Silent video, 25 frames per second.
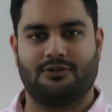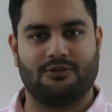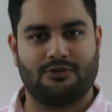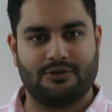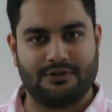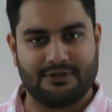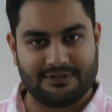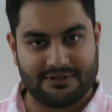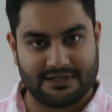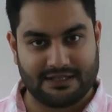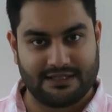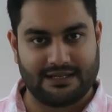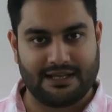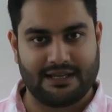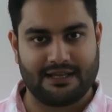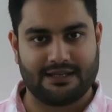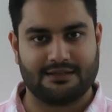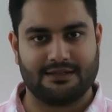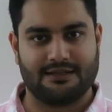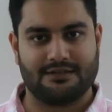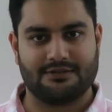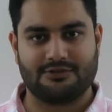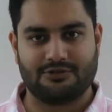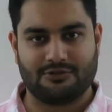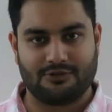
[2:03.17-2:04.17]
Don't say
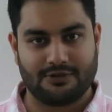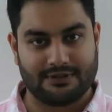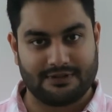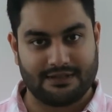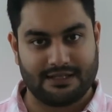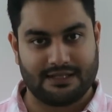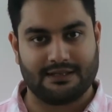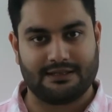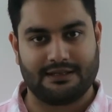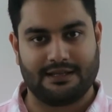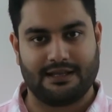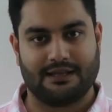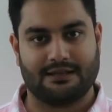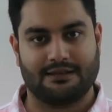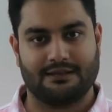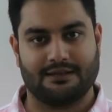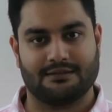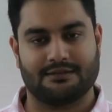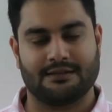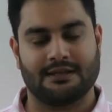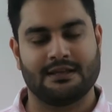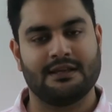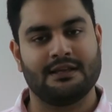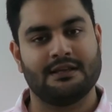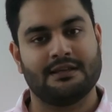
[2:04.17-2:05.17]
like this, don't think like
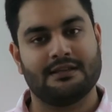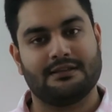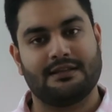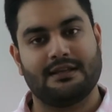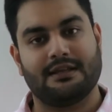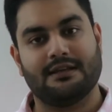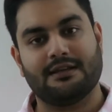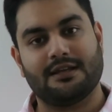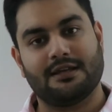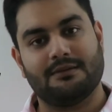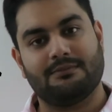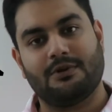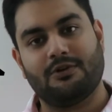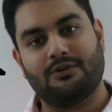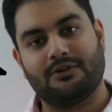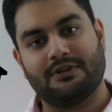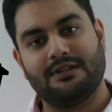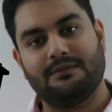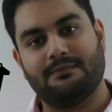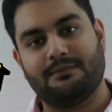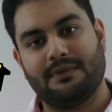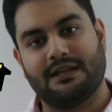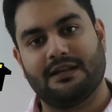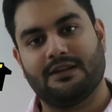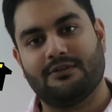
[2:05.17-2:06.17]
this. Think about
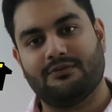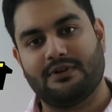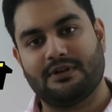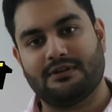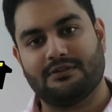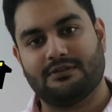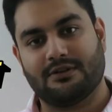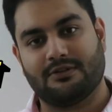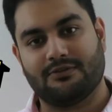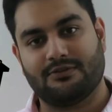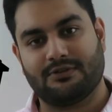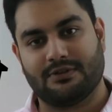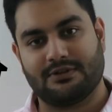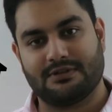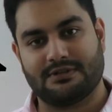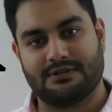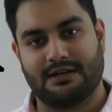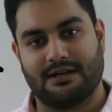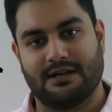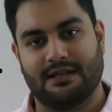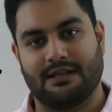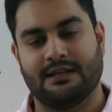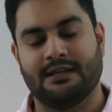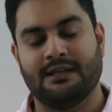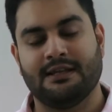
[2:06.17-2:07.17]
the benefits of your
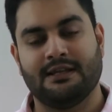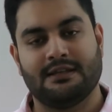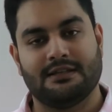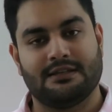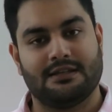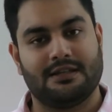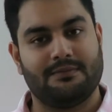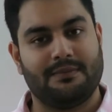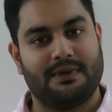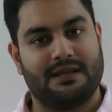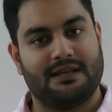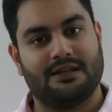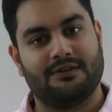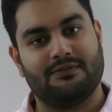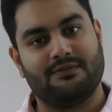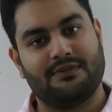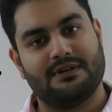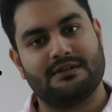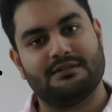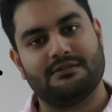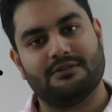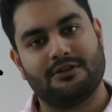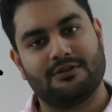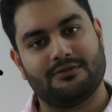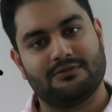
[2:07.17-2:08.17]
study. The
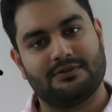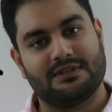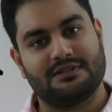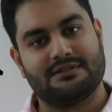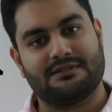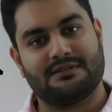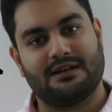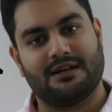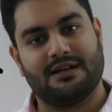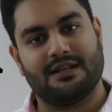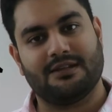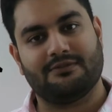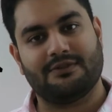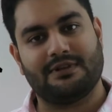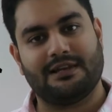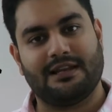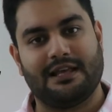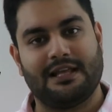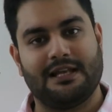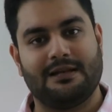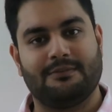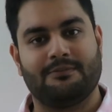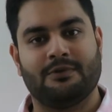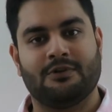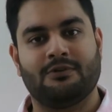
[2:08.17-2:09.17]
benefits of the study will
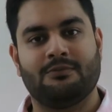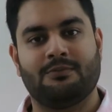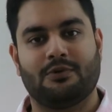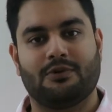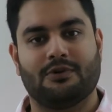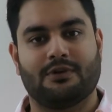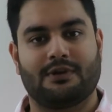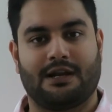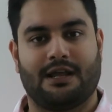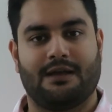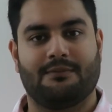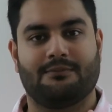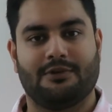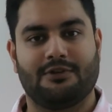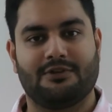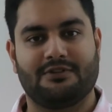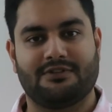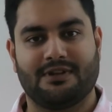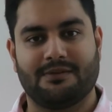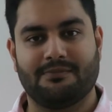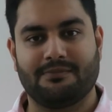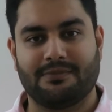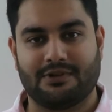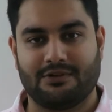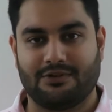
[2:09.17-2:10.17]
help you program your
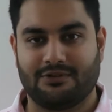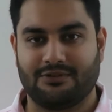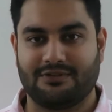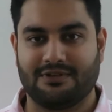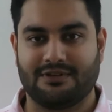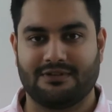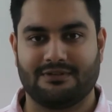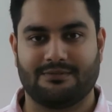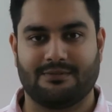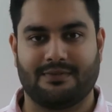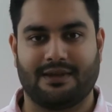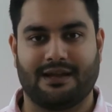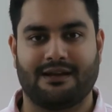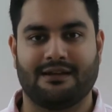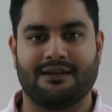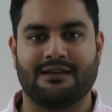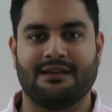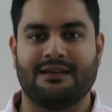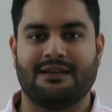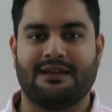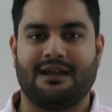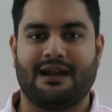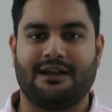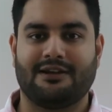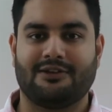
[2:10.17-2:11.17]
subconscious mind,
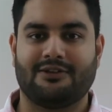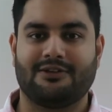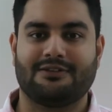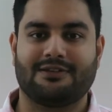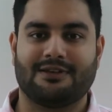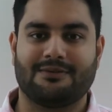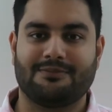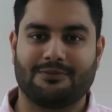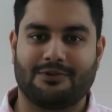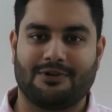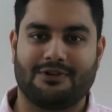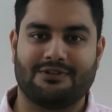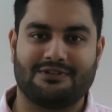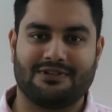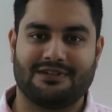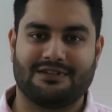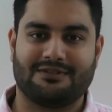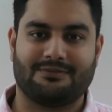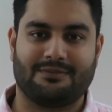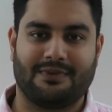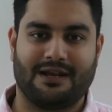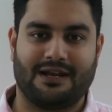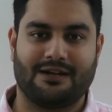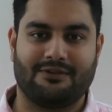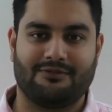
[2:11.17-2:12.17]
and your
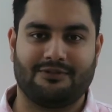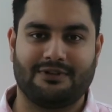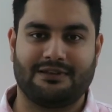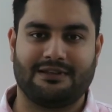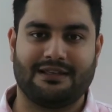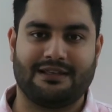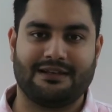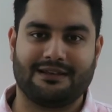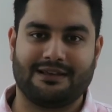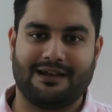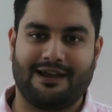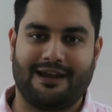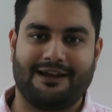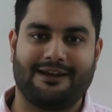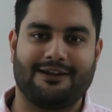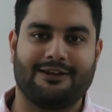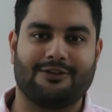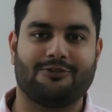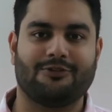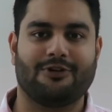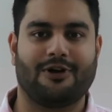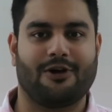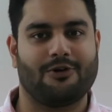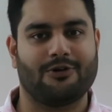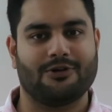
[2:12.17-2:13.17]
subconscious mind will then guide
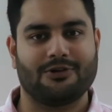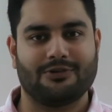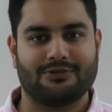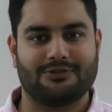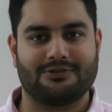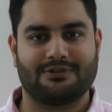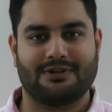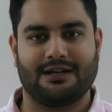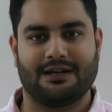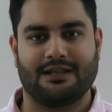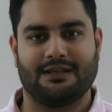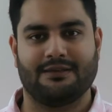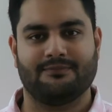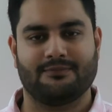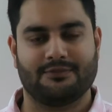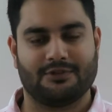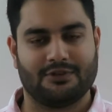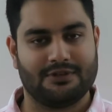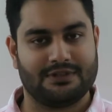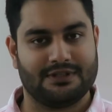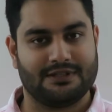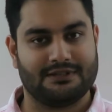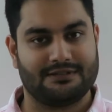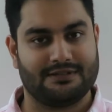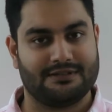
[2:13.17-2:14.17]
you how to study.
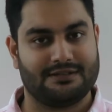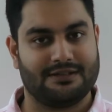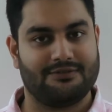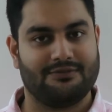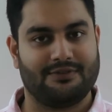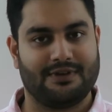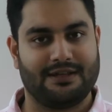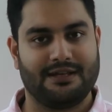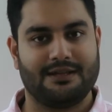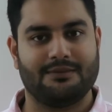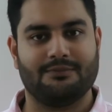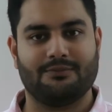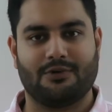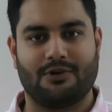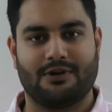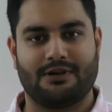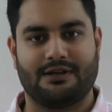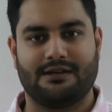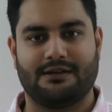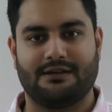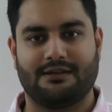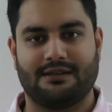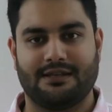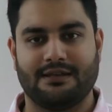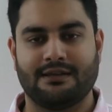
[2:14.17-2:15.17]
So this is a very
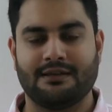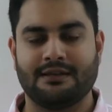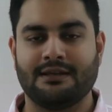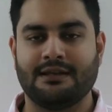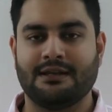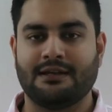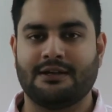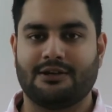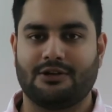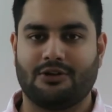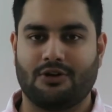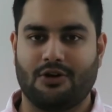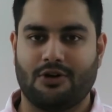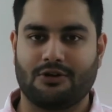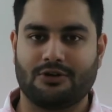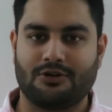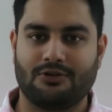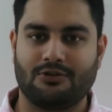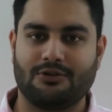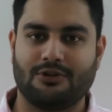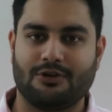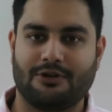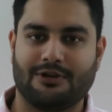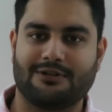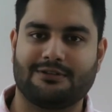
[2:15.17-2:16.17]
important thing. Talk
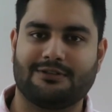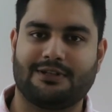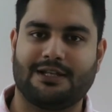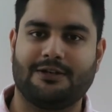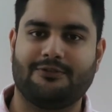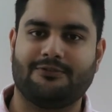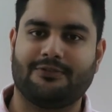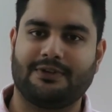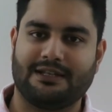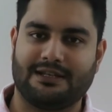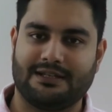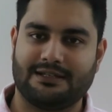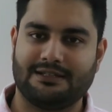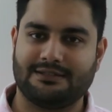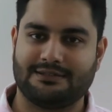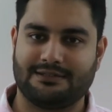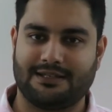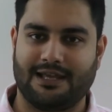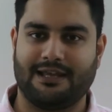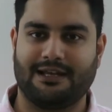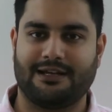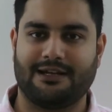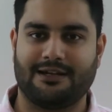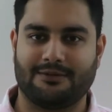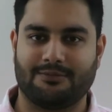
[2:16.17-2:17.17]
to yourself in a
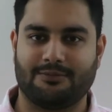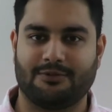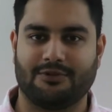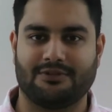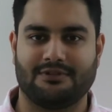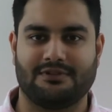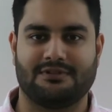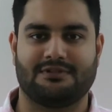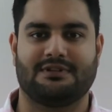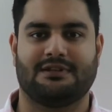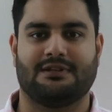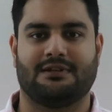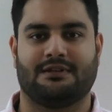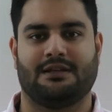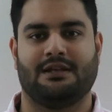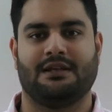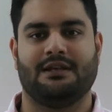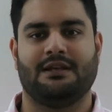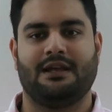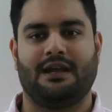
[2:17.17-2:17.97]
silent position.